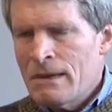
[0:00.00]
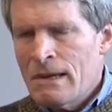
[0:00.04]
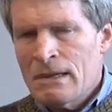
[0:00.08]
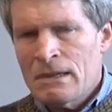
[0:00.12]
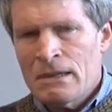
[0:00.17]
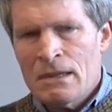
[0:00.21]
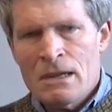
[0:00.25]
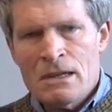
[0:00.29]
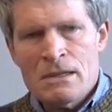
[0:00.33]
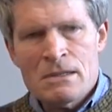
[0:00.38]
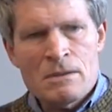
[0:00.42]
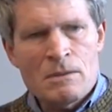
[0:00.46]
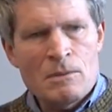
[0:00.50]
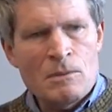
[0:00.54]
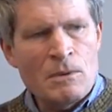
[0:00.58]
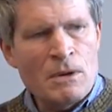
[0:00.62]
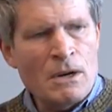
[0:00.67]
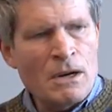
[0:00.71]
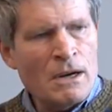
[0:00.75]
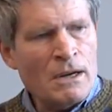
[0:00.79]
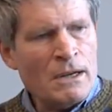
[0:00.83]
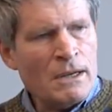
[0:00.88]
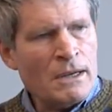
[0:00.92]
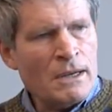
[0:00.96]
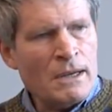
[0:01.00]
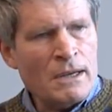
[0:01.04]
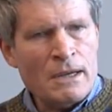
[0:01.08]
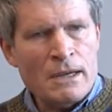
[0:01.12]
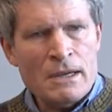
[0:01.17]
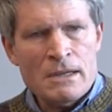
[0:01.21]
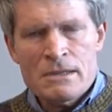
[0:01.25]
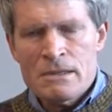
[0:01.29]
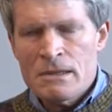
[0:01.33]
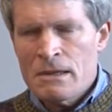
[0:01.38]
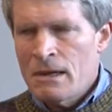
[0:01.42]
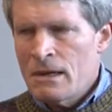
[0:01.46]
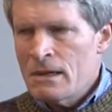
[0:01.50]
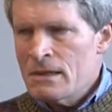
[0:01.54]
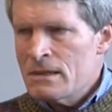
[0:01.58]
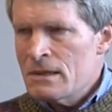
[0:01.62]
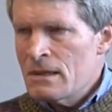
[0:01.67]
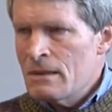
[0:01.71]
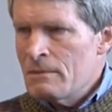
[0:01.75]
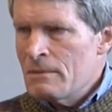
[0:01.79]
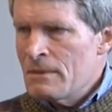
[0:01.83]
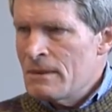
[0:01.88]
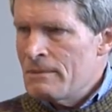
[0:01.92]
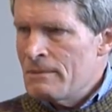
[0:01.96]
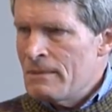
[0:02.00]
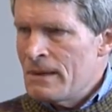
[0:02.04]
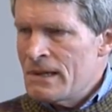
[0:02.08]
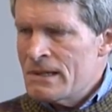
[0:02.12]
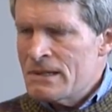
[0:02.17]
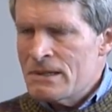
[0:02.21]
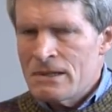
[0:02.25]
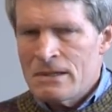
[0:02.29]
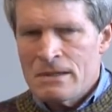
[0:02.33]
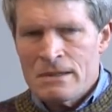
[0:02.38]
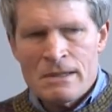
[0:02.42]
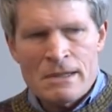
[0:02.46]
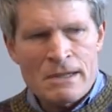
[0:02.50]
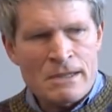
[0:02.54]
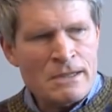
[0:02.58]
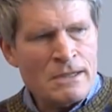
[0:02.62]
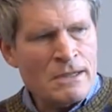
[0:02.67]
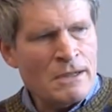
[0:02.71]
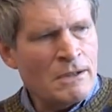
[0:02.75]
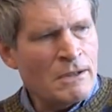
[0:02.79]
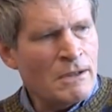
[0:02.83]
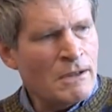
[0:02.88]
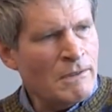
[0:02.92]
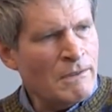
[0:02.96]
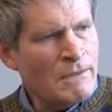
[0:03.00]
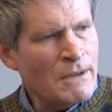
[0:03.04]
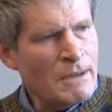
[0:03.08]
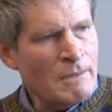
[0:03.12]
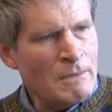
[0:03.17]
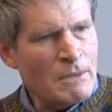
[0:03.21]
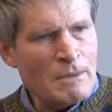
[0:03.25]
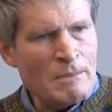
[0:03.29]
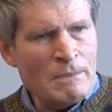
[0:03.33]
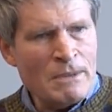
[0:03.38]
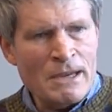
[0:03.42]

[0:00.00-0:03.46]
if that doesn't work, I guess you got to send them a message next year in November.